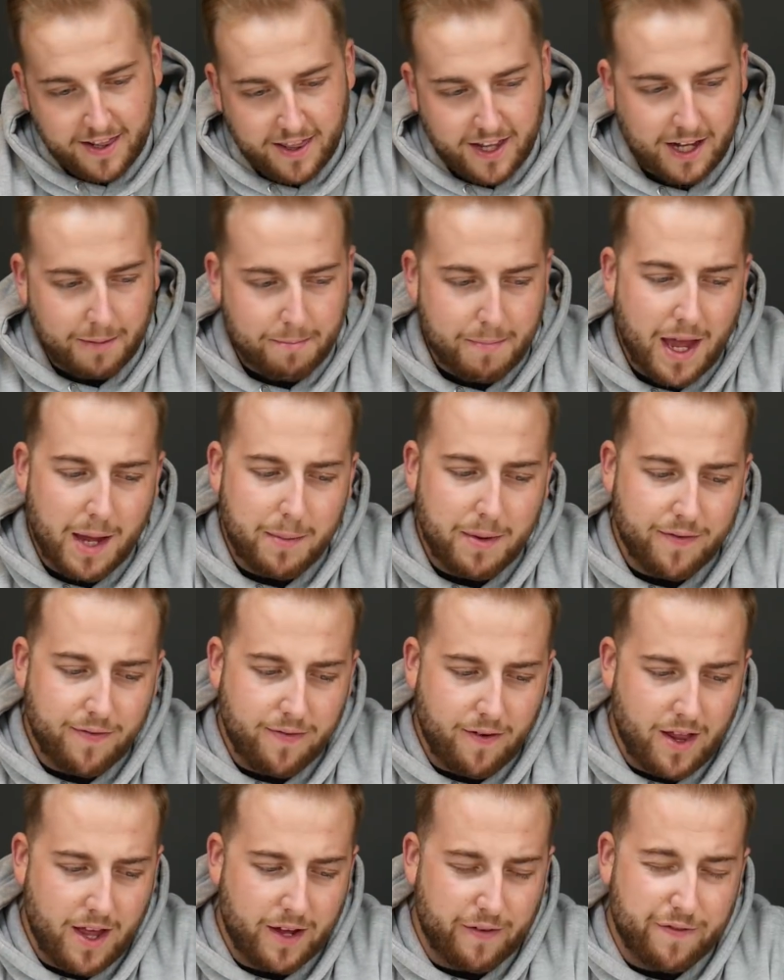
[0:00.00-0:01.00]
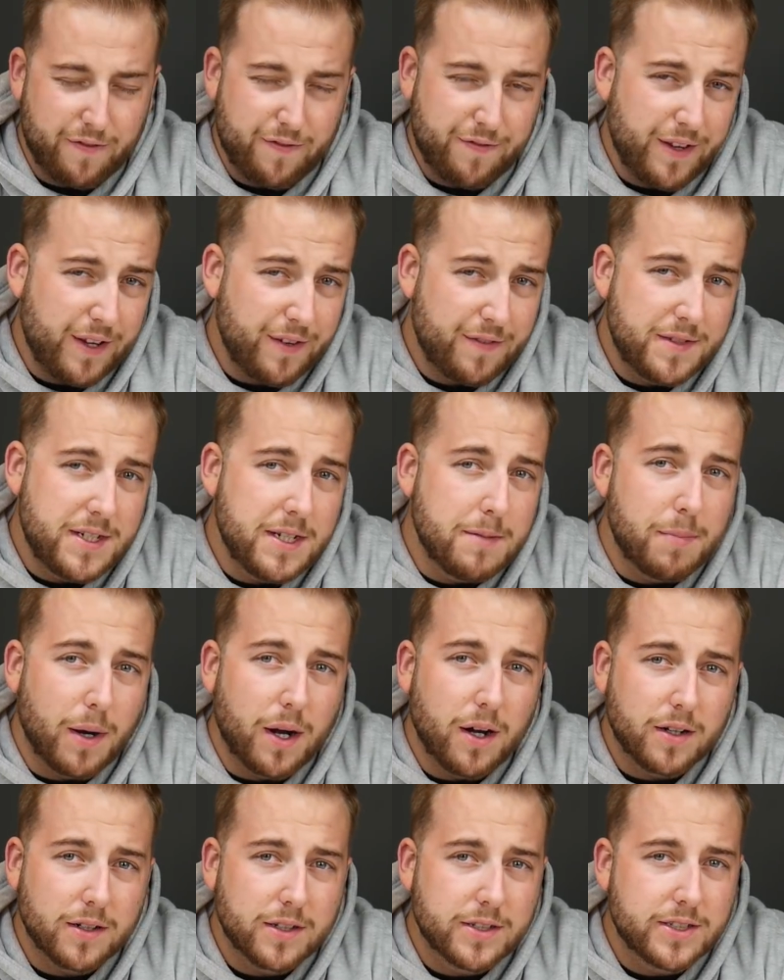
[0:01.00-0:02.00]
Like, maybe for like
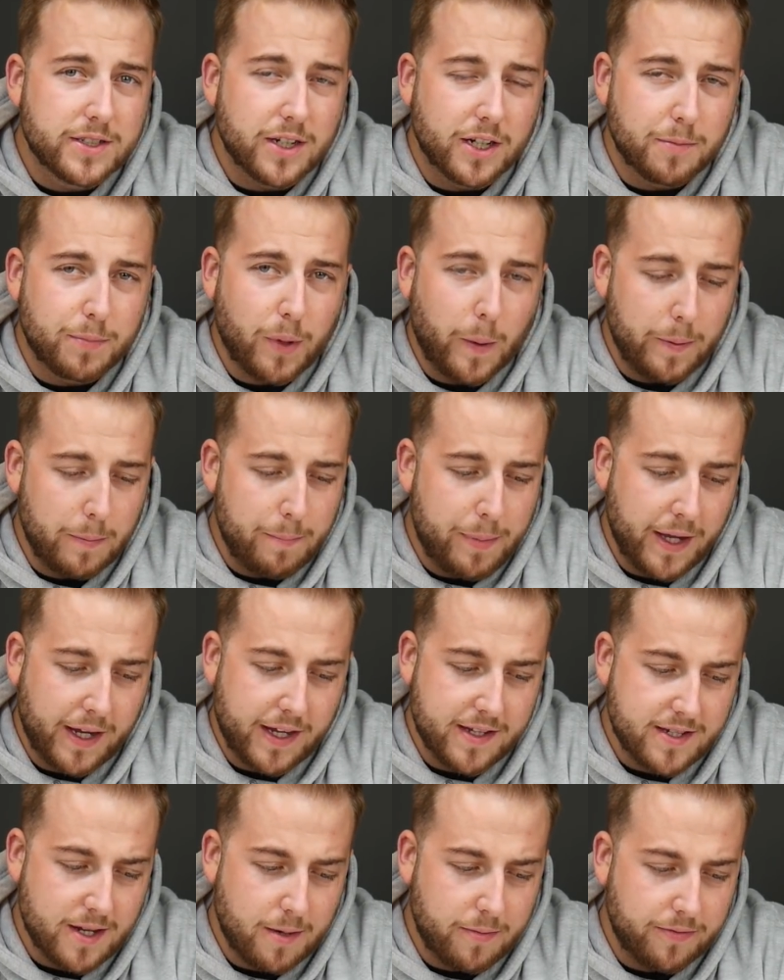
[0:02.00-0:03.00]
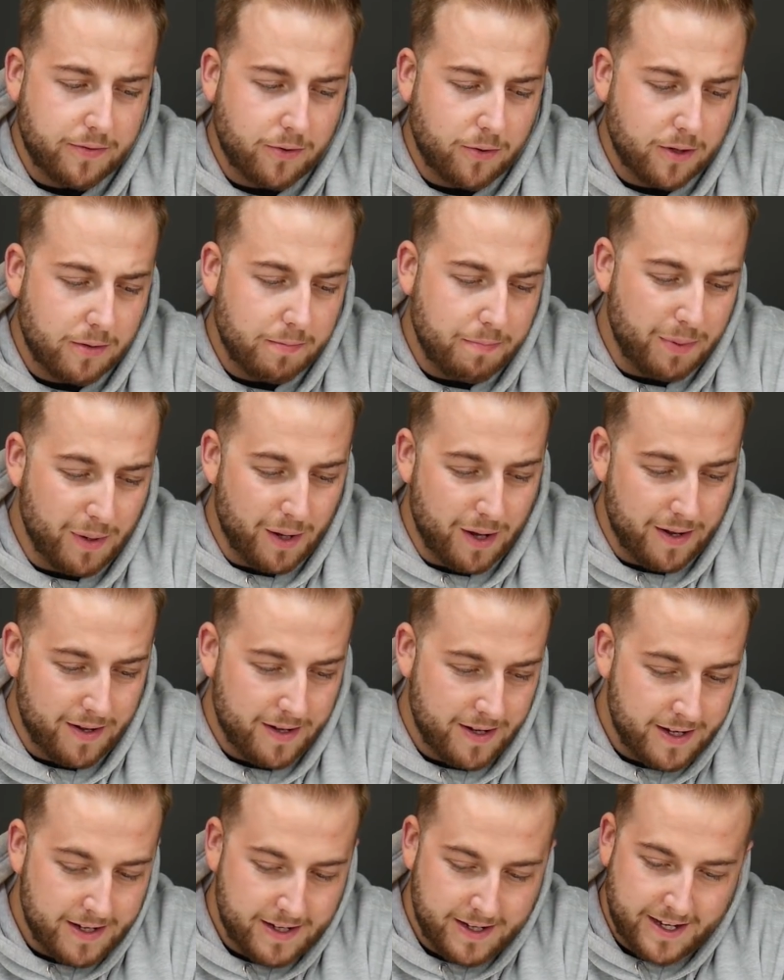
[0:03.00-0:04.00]
$50 I'd probably pick it up for,
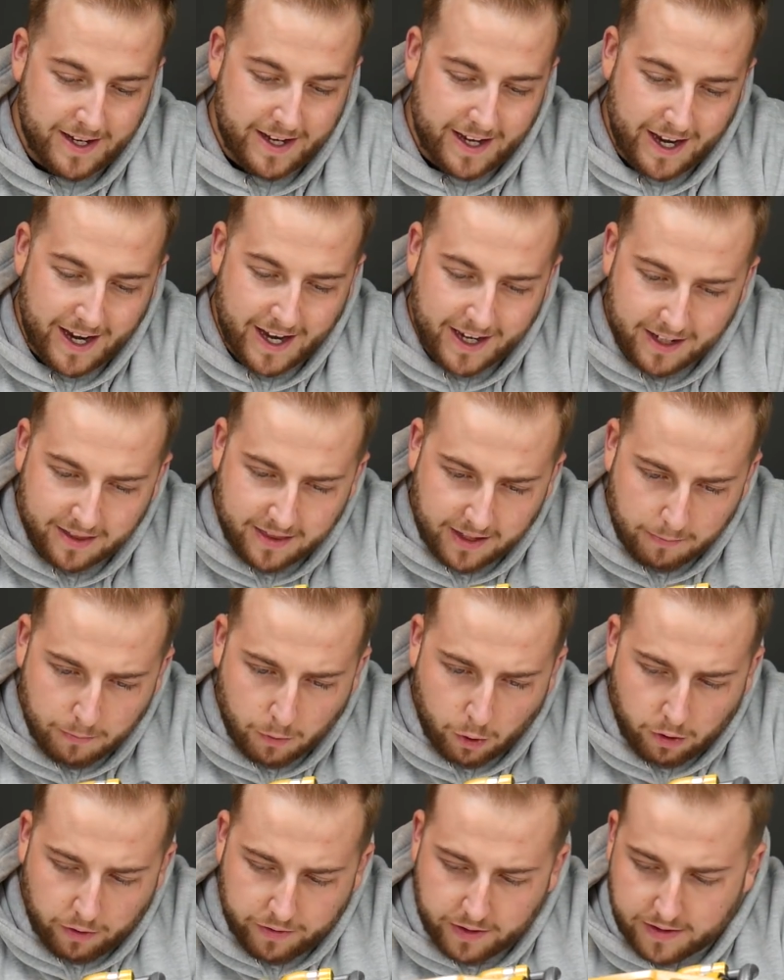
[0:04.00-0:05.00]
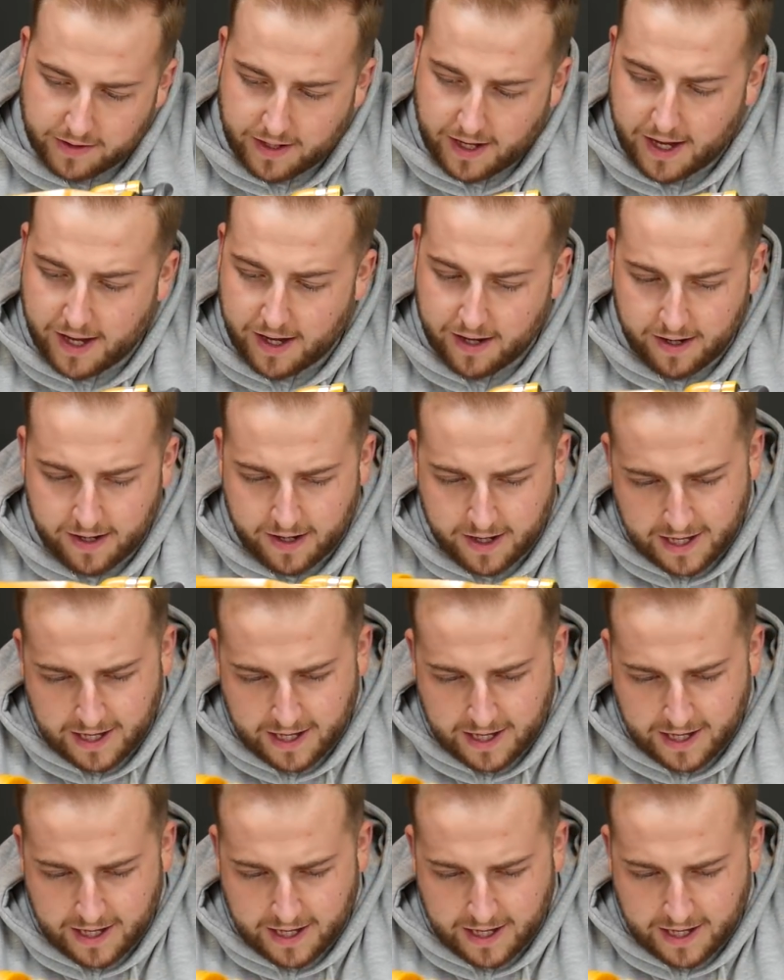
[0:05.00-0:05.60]
but anything more than that,